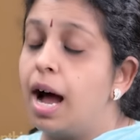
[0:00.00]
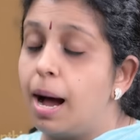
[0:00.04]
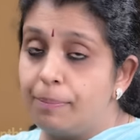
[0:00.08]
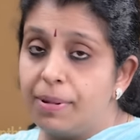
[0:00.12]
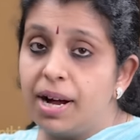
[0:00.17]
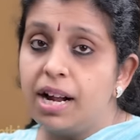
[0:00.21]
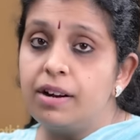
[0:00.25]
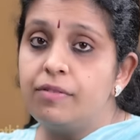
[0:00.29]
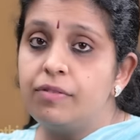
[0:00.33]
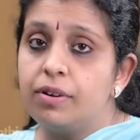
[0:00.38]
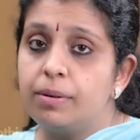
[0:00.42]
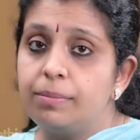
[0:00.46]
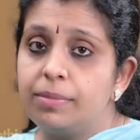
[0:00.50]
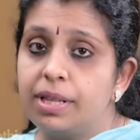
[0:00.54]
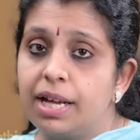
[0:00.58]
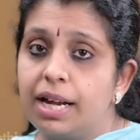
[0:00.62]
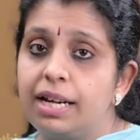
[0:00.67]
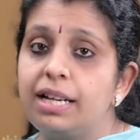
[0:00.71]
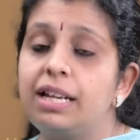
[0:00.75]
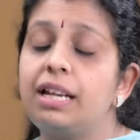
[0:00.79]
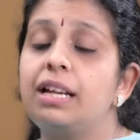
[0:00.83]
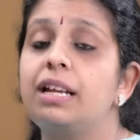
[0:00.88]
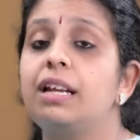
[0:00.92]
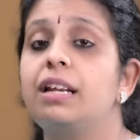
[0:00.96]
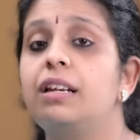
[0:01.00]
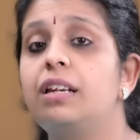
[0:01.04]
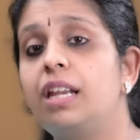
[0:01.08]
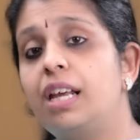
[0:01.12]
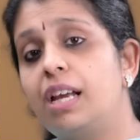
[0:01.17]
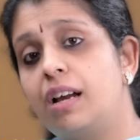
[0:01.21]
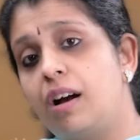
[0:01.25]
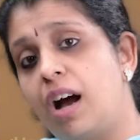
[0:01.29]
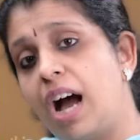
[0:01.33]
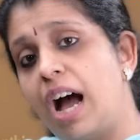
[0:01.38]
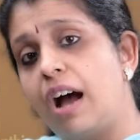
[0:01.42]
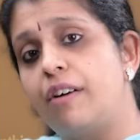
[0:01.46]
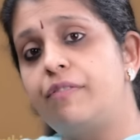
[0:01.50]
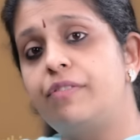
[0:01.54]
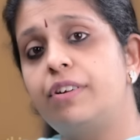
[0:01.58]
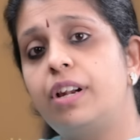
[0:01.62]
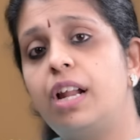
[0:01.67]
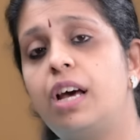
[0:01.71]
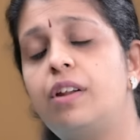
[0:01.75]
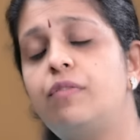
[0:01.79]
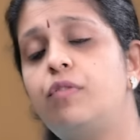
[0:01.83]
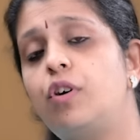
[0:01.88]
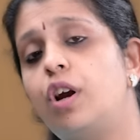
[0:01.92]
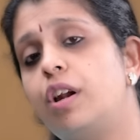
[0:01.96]
Apart from that, ninga half an
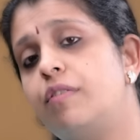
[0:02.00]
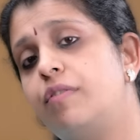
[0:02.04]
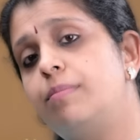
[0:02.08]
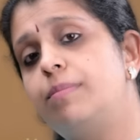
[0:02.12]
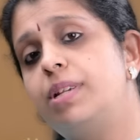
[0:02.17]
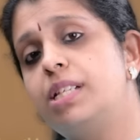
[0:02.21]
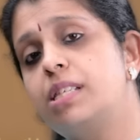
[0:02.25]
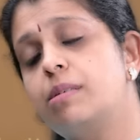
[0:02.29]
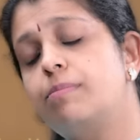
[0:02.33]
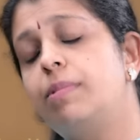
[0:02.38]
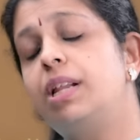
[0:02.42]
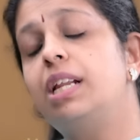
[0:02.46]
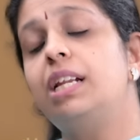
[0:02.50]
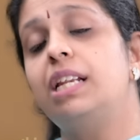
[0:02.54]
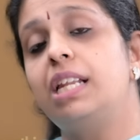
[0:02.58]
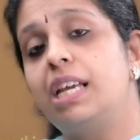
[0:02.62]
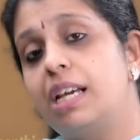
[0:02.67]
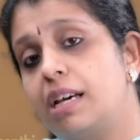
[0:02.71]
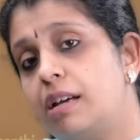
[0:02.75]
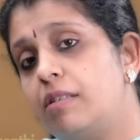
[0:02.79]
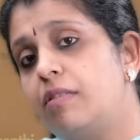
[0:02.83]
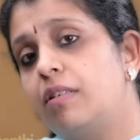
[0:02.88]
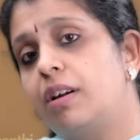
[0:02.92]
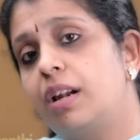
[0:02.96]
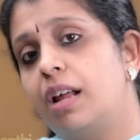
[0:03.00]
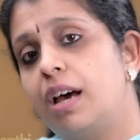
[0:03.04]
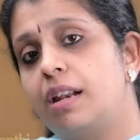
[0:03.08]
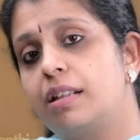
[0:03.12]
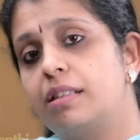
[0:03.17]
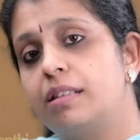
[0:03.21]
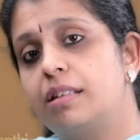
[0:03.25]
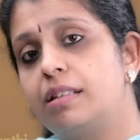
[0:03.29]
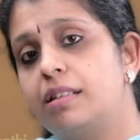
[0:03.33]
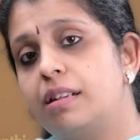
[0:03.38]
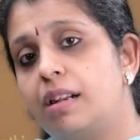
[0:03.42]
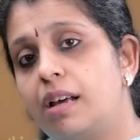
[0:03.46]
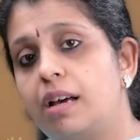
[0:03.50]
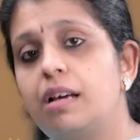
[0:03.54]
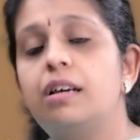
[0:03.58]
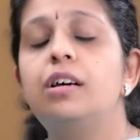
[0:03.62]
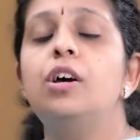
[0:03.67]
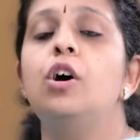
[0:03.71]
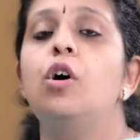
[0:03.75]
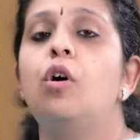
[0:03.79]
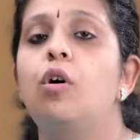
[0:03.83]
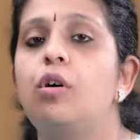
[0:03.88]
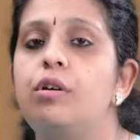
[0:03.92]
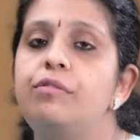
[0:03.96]
hour 45 minutes mela nikkravangala irundhadna
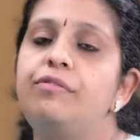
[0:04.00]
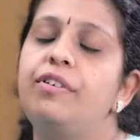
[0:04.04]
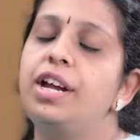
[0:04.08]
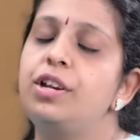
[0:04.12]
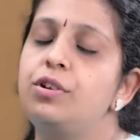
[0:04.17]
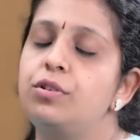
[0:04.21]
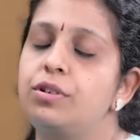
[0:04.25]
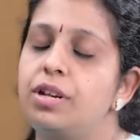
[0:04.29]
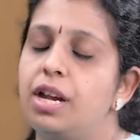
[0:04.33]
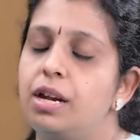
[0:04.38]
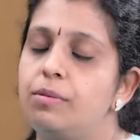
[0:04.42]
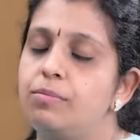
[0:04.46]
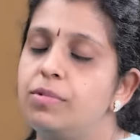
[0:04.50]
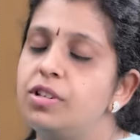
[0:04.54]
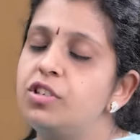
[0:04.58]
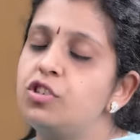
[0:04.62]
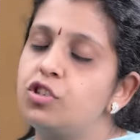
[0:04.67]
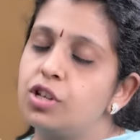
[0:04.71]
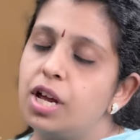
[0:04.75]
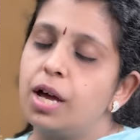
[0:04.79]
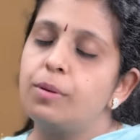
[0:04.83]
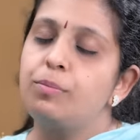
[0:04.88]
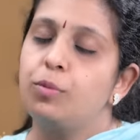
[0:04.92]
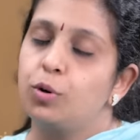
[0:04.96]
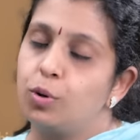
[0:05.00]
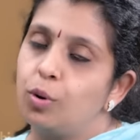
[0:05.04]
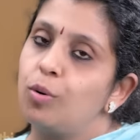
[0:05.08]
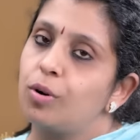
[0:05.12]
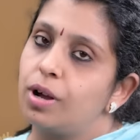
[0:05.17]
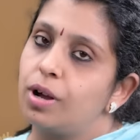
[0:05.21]
oru 5 to 10 minutes chair potta